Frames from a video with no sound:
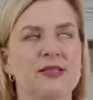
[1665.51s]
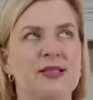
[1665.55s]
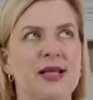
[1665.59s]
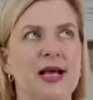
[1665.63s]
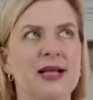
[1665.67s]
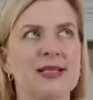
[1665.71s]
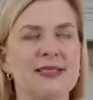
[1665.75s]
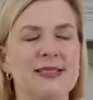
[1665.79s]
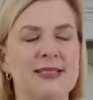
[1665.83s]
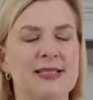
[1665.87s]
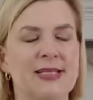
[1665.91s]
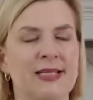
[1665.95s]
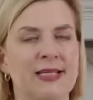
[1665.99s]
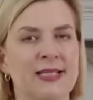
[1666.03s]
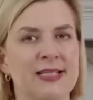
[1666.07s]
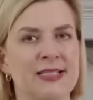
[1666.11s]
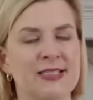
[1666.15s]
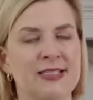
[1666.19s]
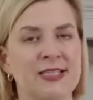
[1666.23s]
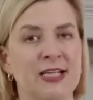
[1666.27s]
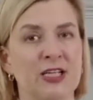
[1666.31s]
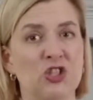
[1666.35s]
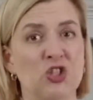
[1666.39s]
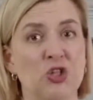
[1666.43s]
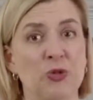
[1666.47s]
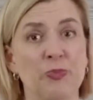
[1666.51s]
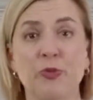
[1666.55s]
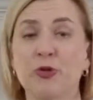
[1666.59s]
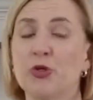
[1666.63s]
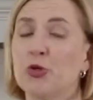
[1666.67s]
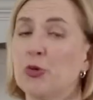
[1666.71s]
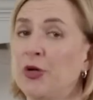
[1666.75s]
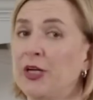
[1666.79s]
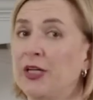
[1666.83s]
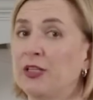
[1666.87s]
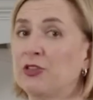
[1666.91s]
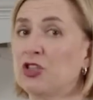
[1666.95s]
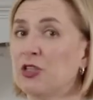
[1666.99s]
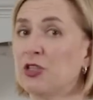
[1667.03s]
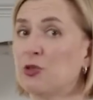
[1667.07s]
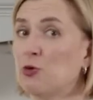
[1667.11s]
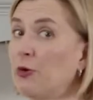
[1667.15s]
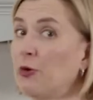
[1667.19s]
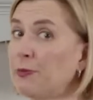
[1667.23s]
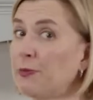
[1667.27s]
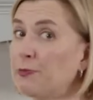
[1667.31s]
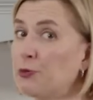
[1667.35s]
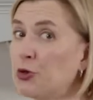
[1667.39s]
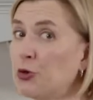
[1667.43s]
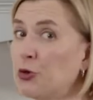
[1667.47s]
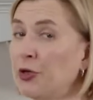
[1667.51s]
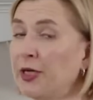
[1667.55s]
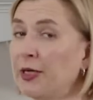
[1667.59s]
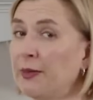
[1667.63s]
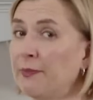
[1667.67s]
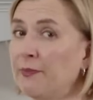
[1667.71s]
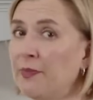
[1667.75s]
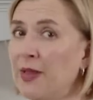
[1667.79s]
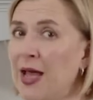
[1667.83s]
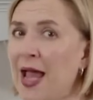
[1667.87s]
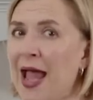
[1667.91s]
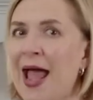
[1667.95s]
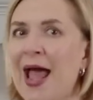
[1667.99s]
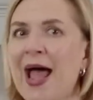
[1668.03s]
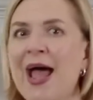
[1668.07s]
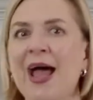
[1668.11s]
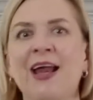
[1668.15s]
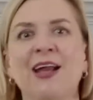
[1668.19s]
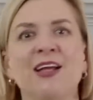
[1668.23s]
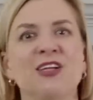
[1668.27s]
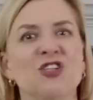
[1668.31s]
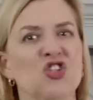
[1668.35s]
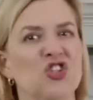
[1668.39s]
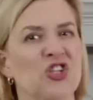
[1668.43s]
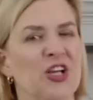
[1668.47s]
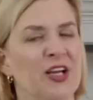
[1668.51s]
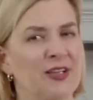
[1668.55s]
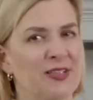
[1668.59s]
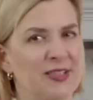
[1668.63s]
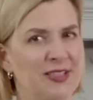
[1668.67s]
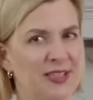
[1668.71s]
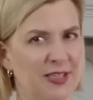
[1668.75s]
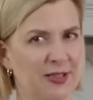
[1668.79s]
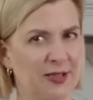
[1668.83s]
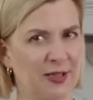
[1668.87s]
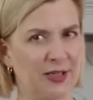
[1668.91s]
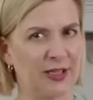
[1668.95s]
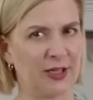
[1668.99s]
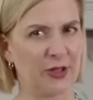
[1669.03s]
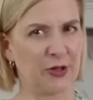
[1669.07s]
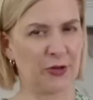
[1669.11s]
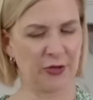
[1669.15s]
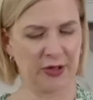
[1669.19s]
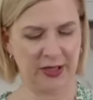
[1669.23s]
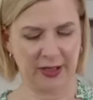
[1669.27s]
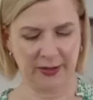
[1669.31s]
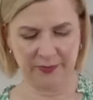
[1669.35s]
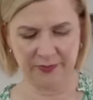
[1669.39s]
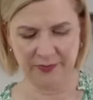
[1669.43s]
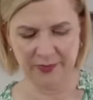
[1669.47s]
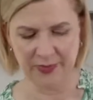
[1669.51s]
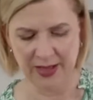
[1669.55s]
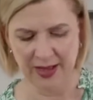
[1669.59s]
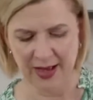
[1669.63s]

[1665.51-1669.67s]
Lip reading: that's the distinction between just whipped cream and a Chantilly cream.